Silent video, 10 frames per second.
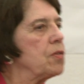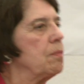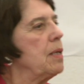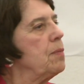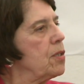and
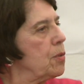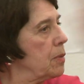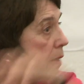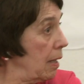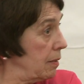maybe you
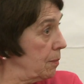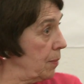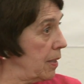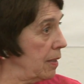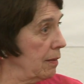would like to
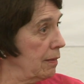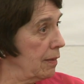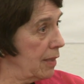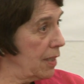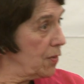be
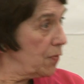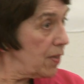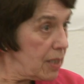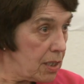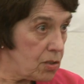in the
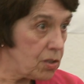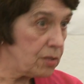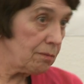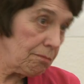village.